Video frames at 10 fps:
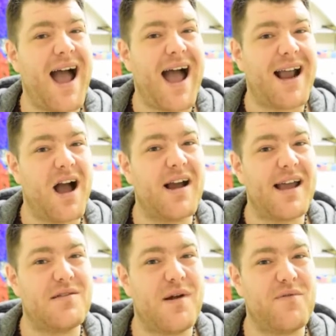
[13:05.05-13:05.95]
I can't
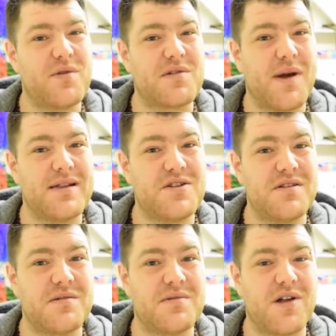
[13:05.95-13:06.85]
get to everyone's
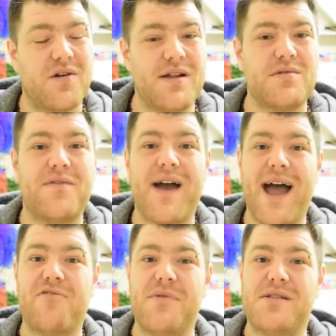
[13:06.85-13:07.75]
questions, I'm sorry, so if I
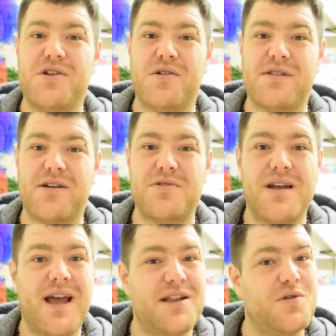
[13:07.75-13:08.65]
have missed yours out,
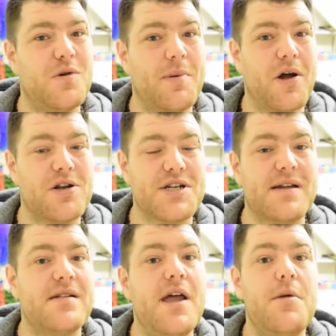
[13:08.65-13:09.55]
I do
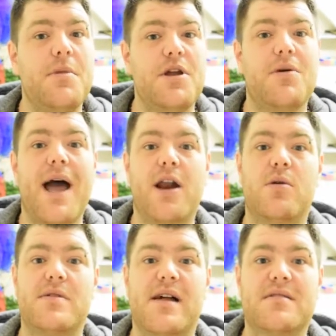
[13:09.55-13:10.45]
apologise, but you can
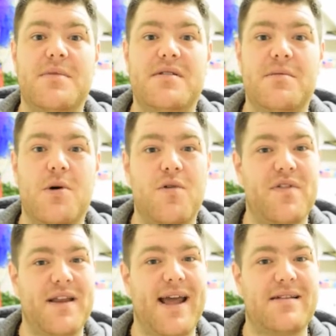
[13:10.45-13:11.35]
always ask me some more for
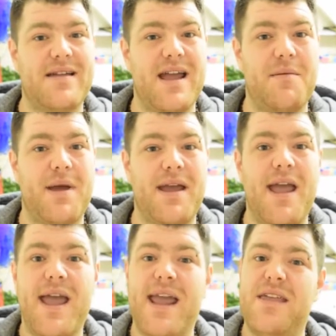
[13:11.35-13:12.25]
the next AMA,
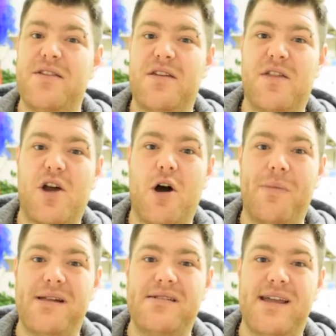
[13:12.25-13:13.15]
either in the
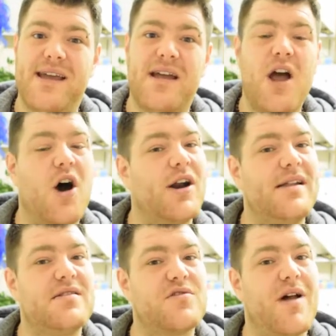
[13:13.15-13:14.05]
comments here, on
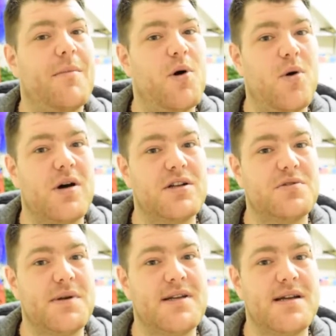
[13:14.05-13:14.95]
Instagram or on
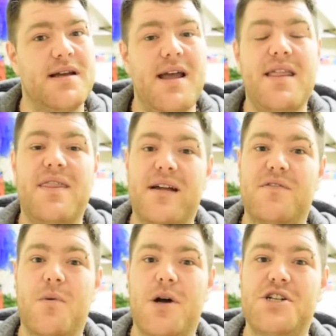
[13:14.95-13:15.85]
Twitter. Thanks
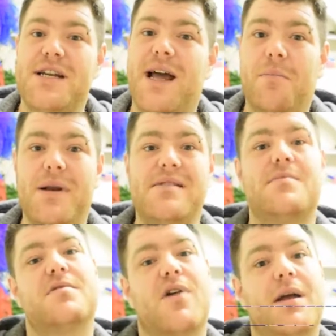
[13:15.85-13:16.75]
for watching and please
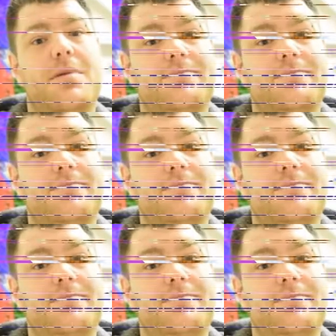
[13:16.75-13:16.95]
subscribe.